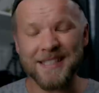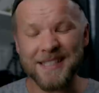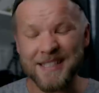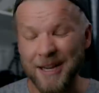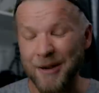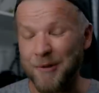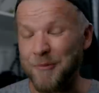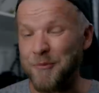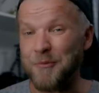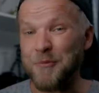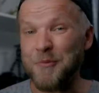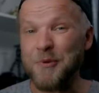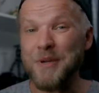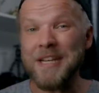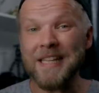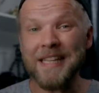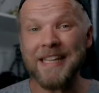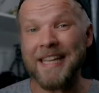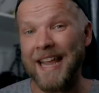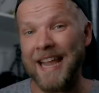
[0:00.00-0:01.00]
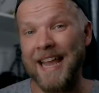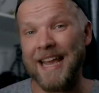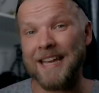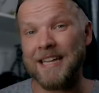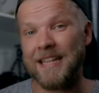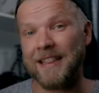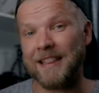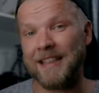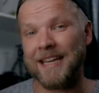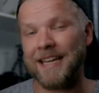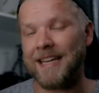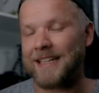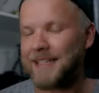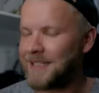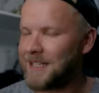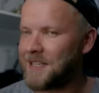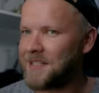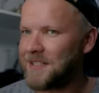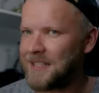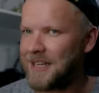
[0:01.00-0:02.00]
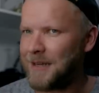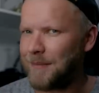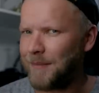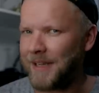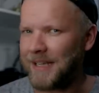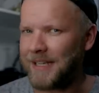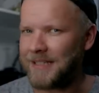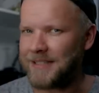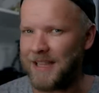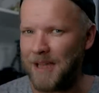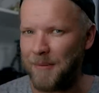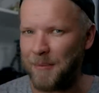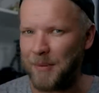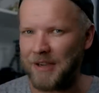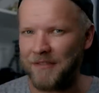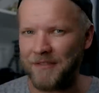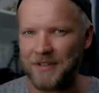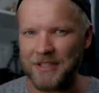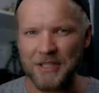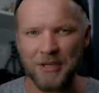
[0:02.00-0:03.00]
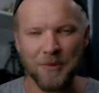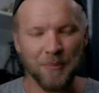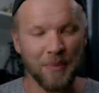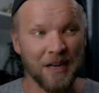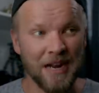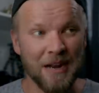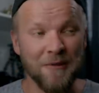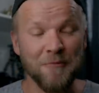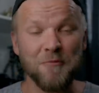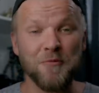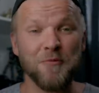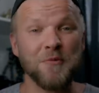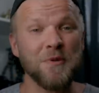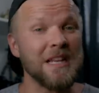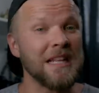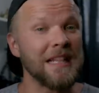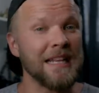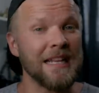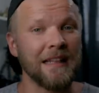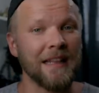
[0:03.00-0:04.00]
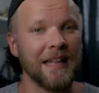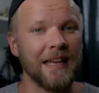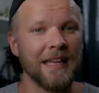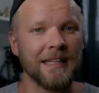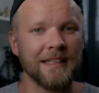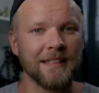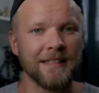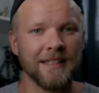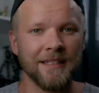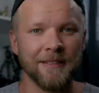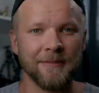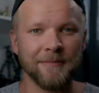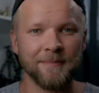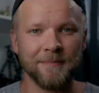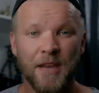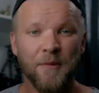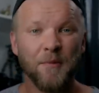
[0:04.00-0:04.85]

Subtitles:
is a really handy thing. It doesn't seem like it's that big of a deal, but I really liked it.